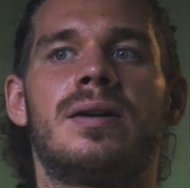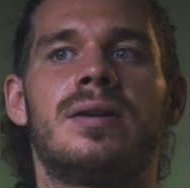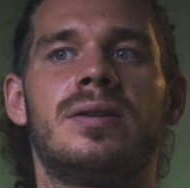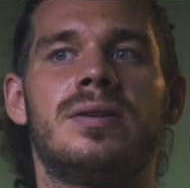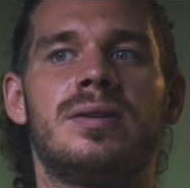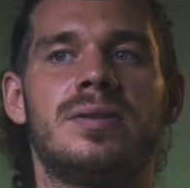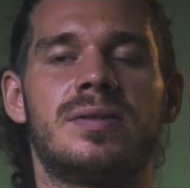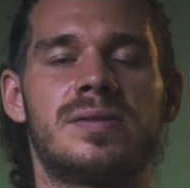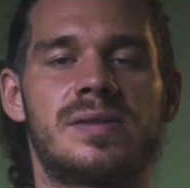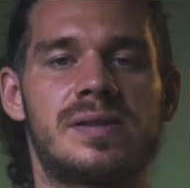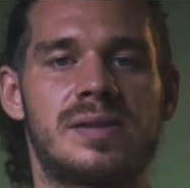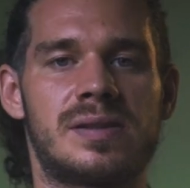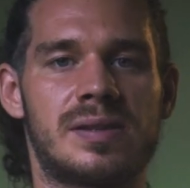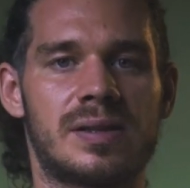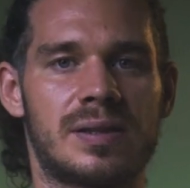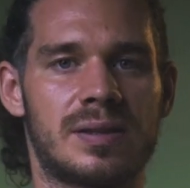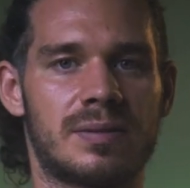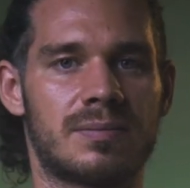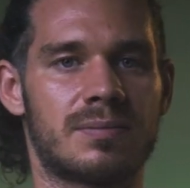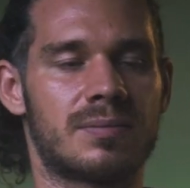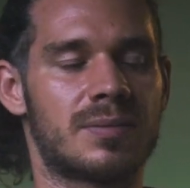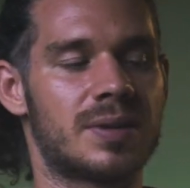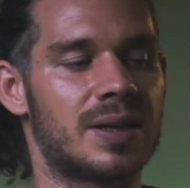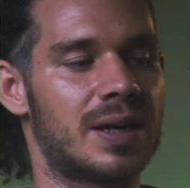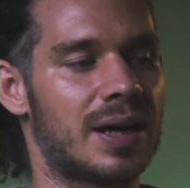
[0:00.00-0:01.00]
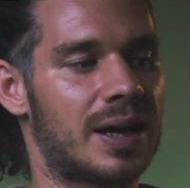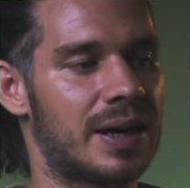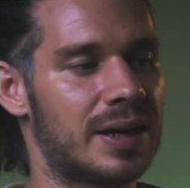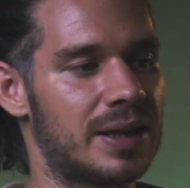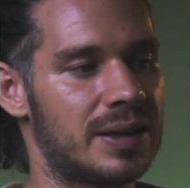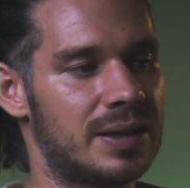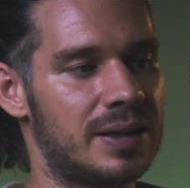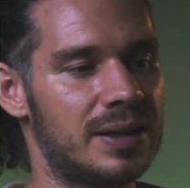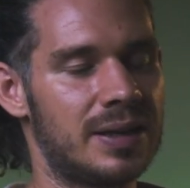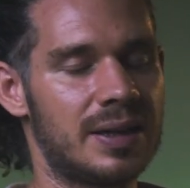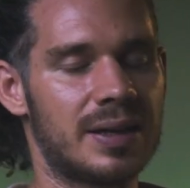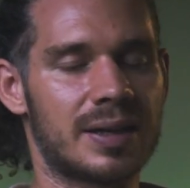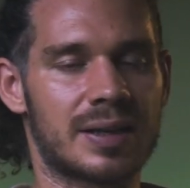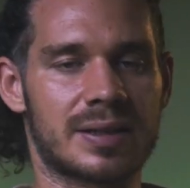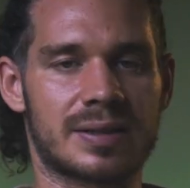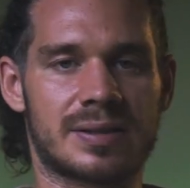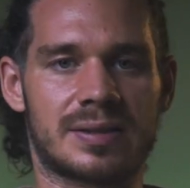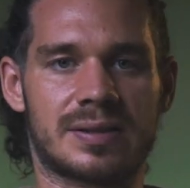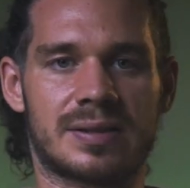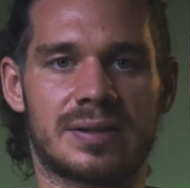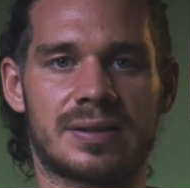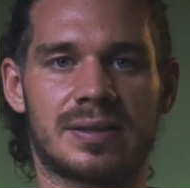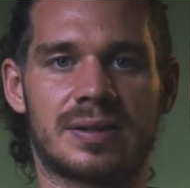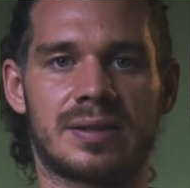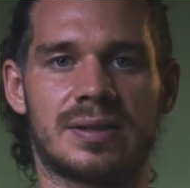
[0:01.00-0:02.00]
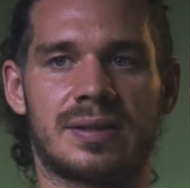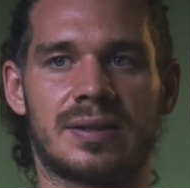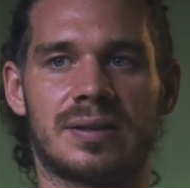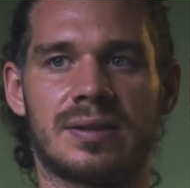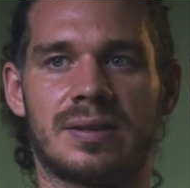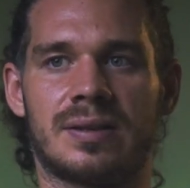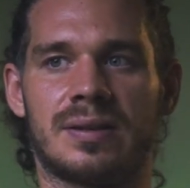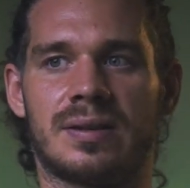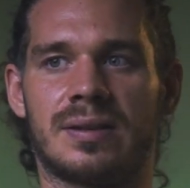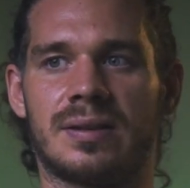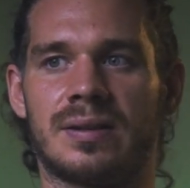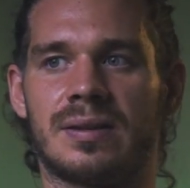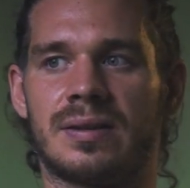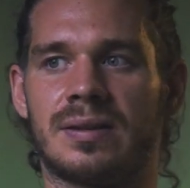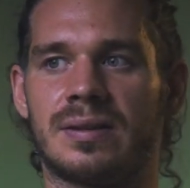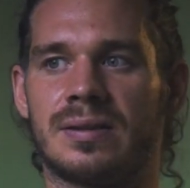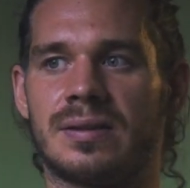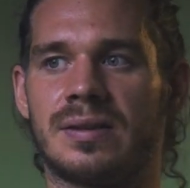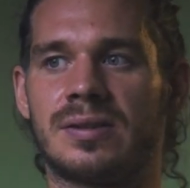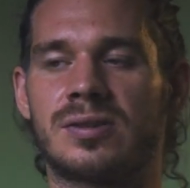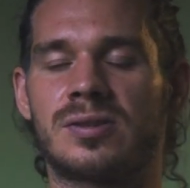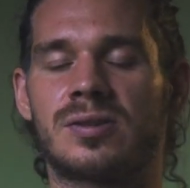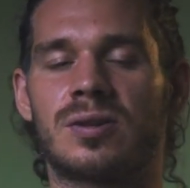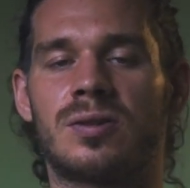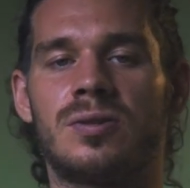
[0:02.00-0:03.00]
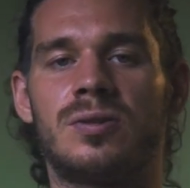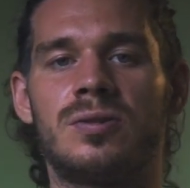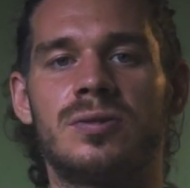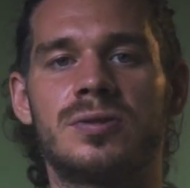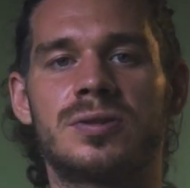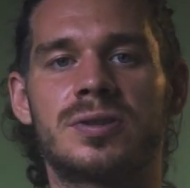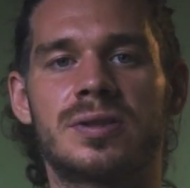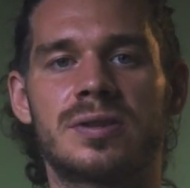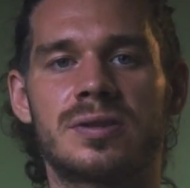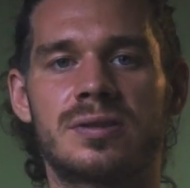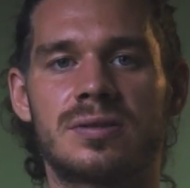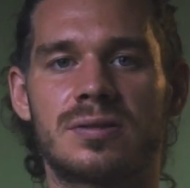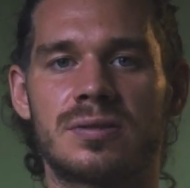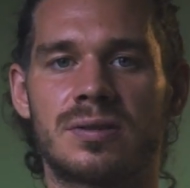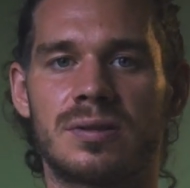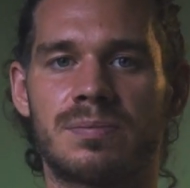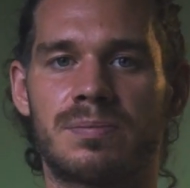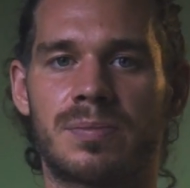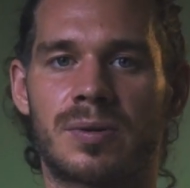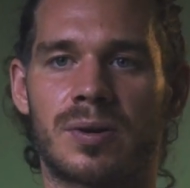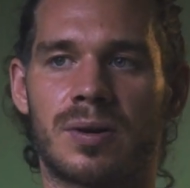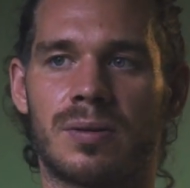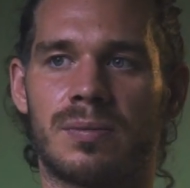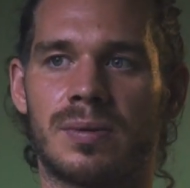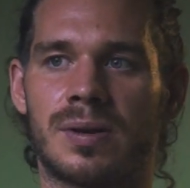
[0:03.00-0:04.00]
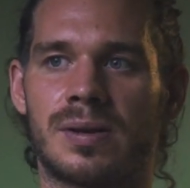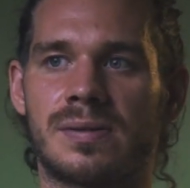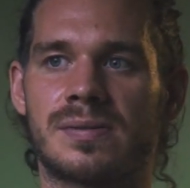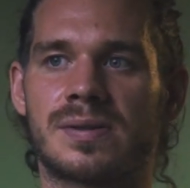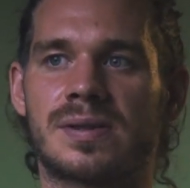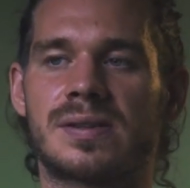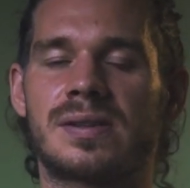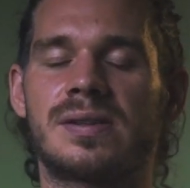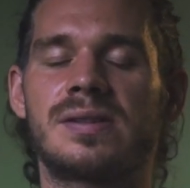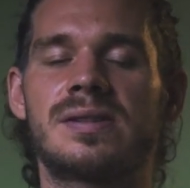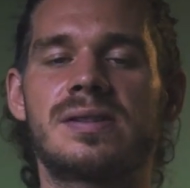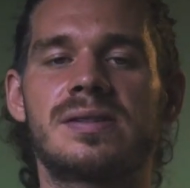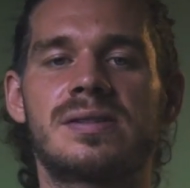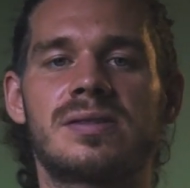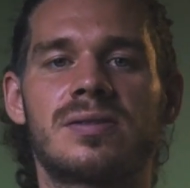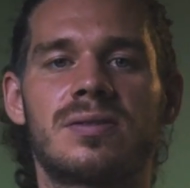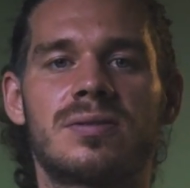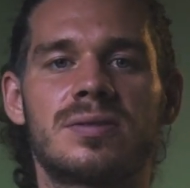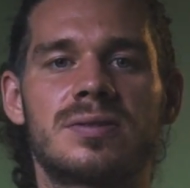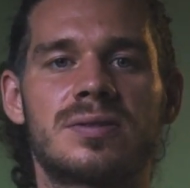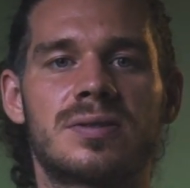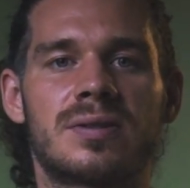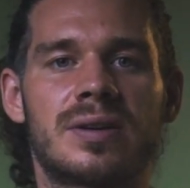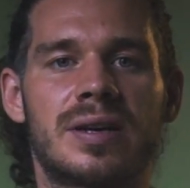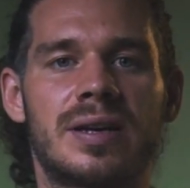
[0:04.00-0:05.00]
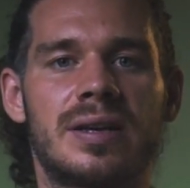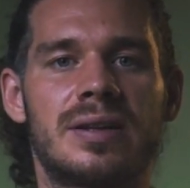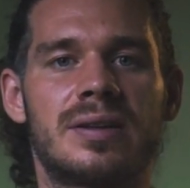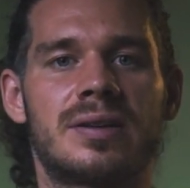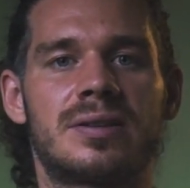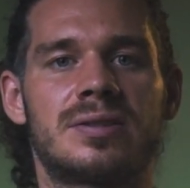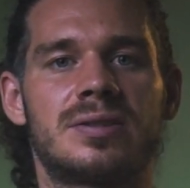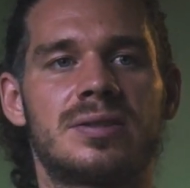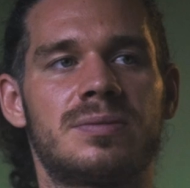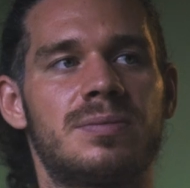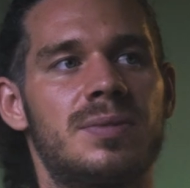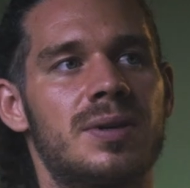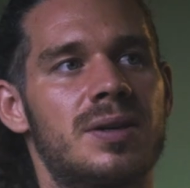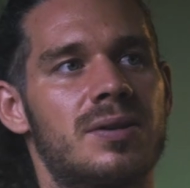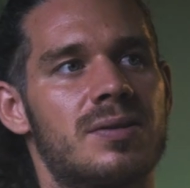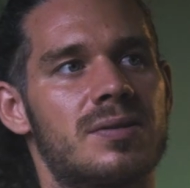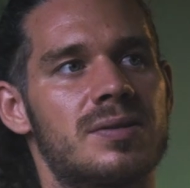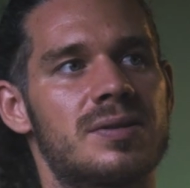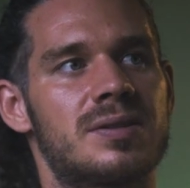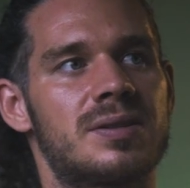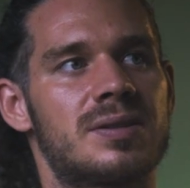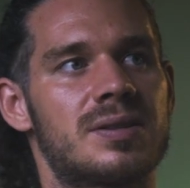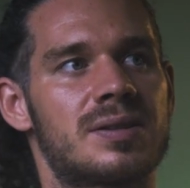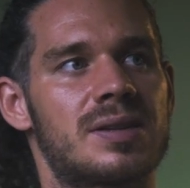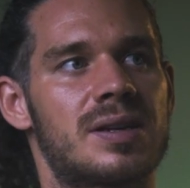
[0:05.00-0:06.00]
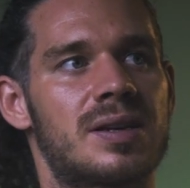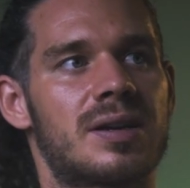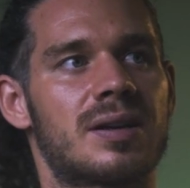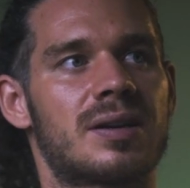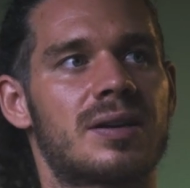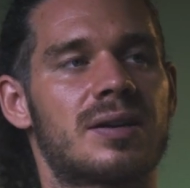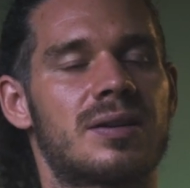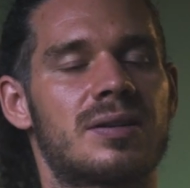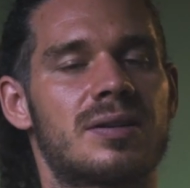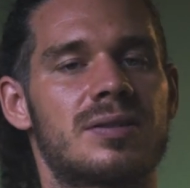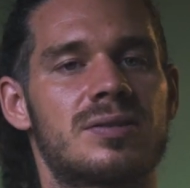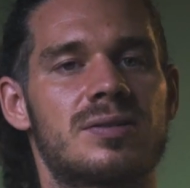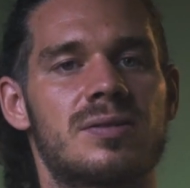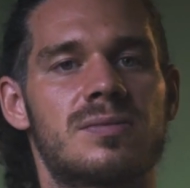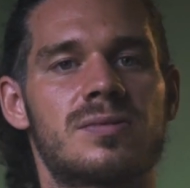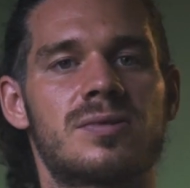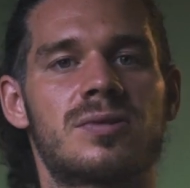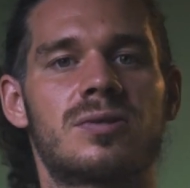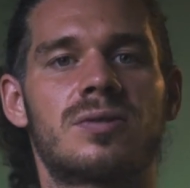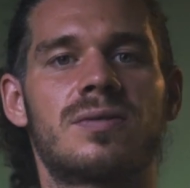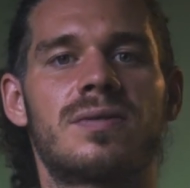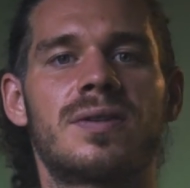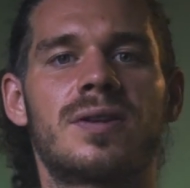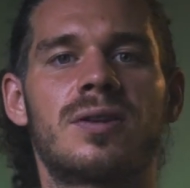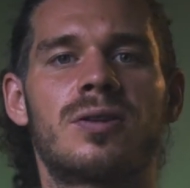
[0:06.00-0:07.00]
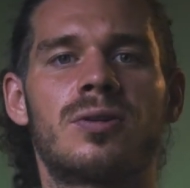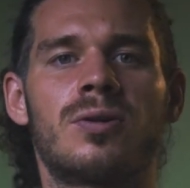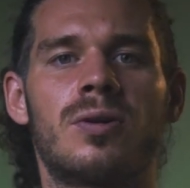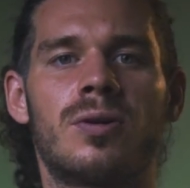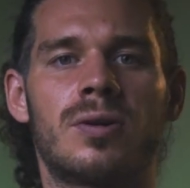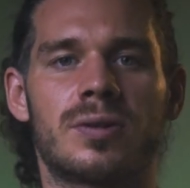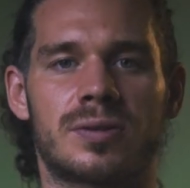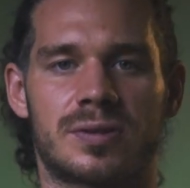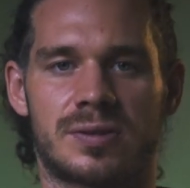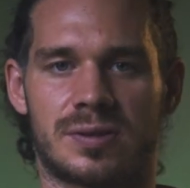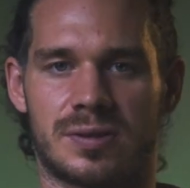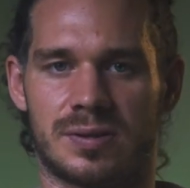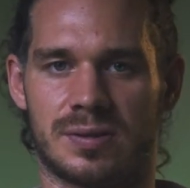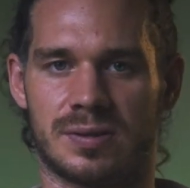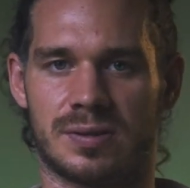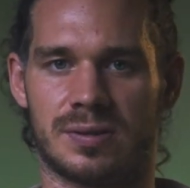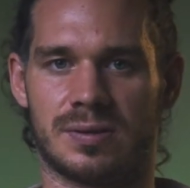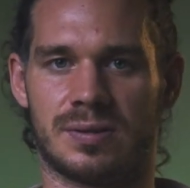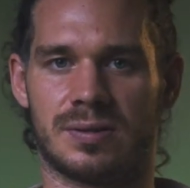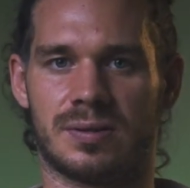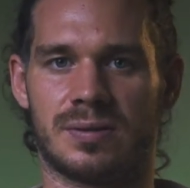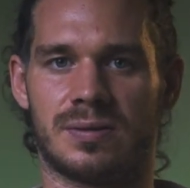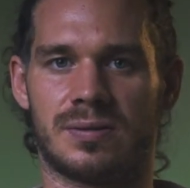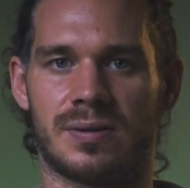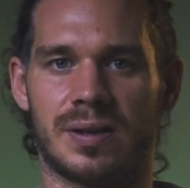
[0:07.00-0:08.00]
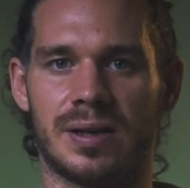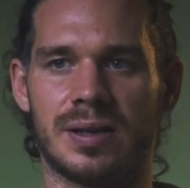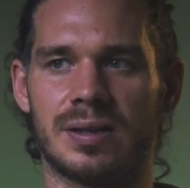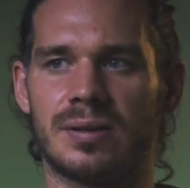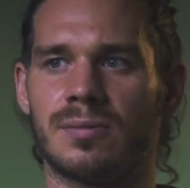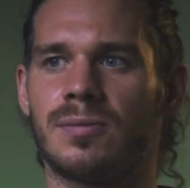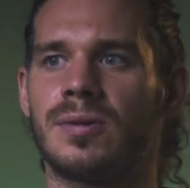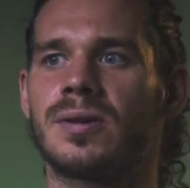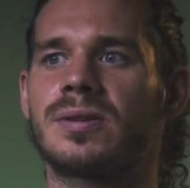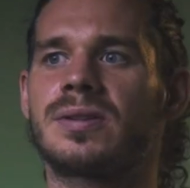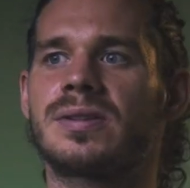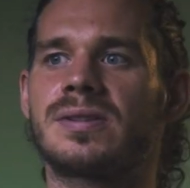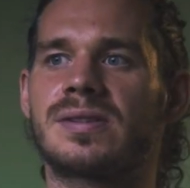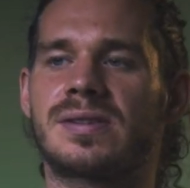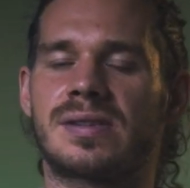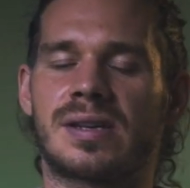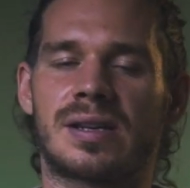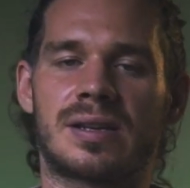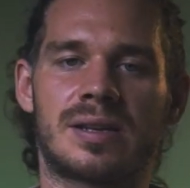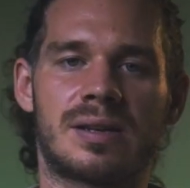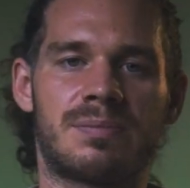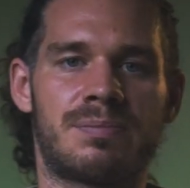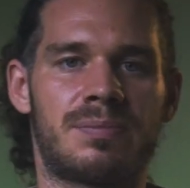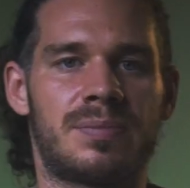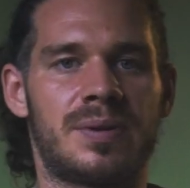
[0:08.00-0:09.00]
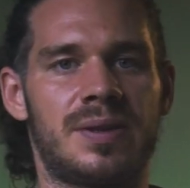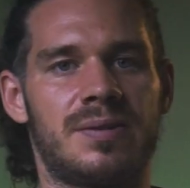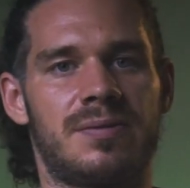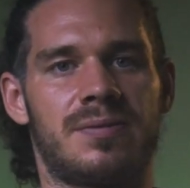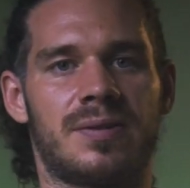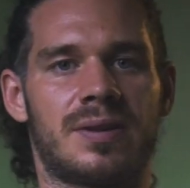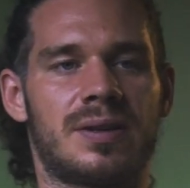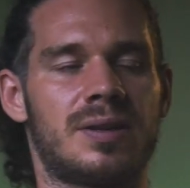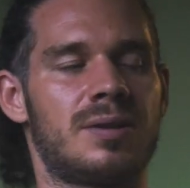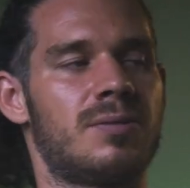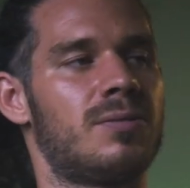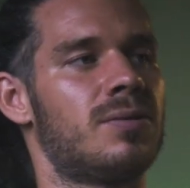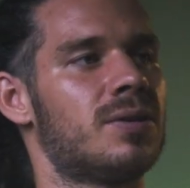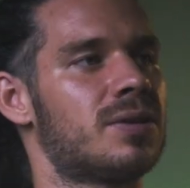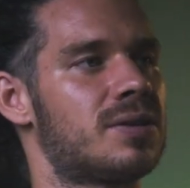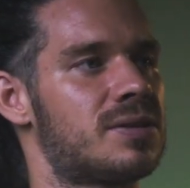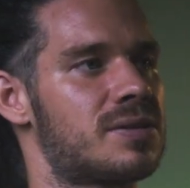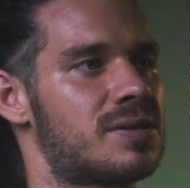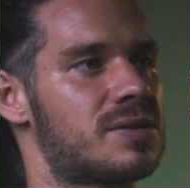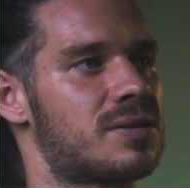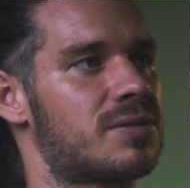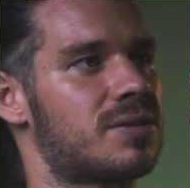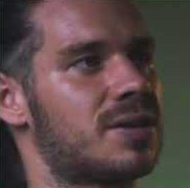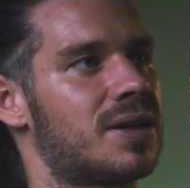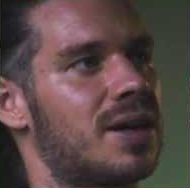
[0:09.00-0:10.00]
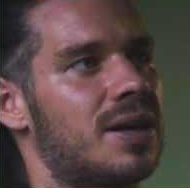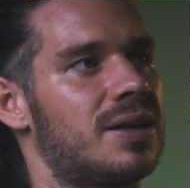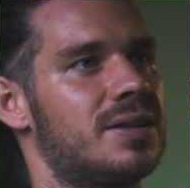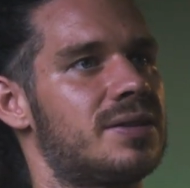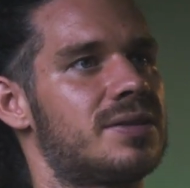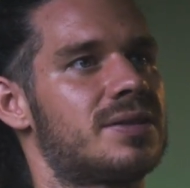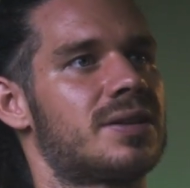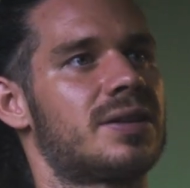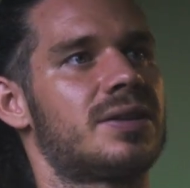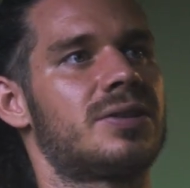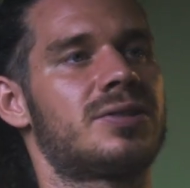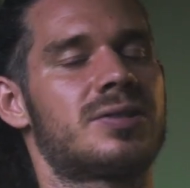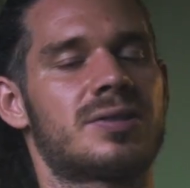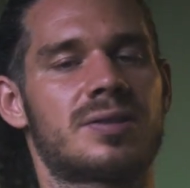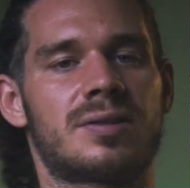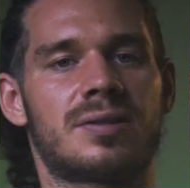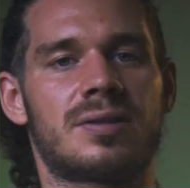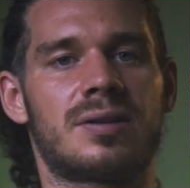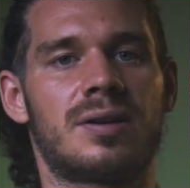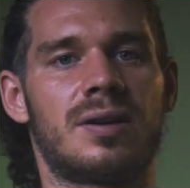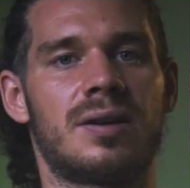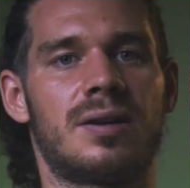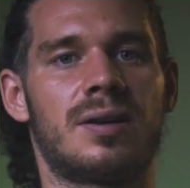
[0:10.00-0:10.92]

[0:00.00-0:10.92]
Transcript: You see, the ideas, the solutions to the problems, this is also energy because these are some sort of thoughts. Right? What is an epiphany? What is a realization?